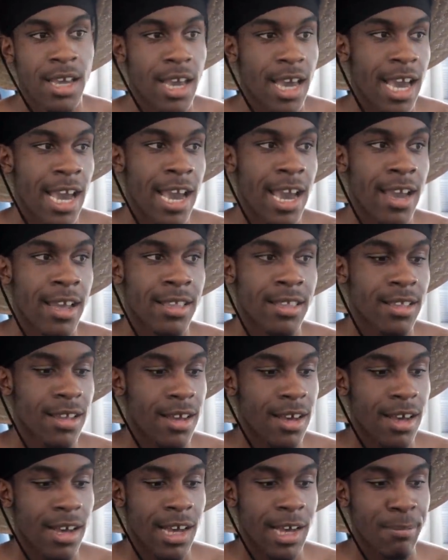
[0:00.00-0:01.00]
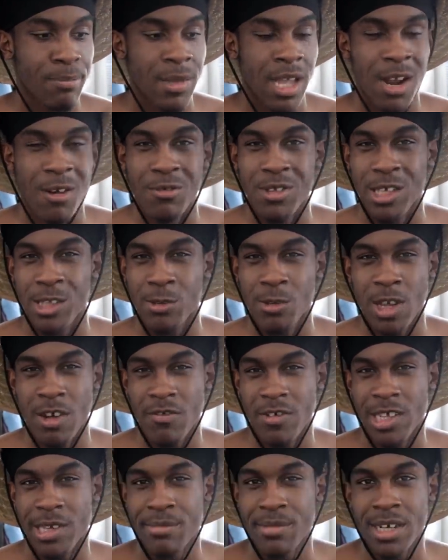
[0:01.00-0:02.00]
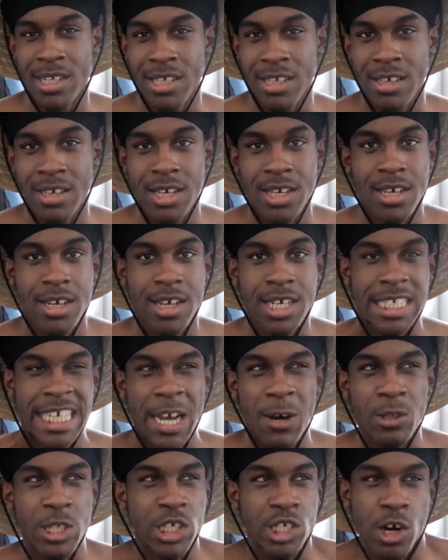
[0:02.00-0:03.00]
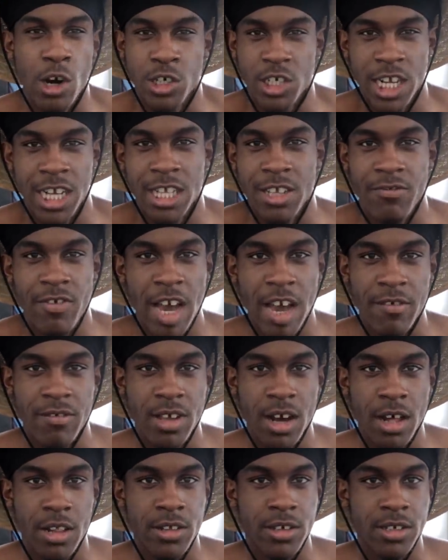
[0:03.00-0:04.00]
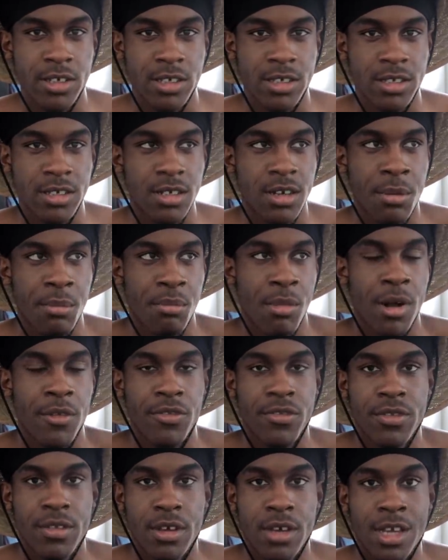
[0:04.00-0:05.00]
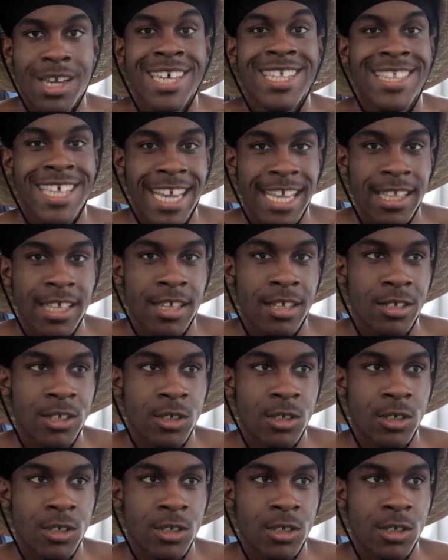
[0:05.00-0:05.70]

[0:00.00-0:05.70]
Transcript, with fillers: and I'm not really doing it for the money because I only charge $85 a month Canadian.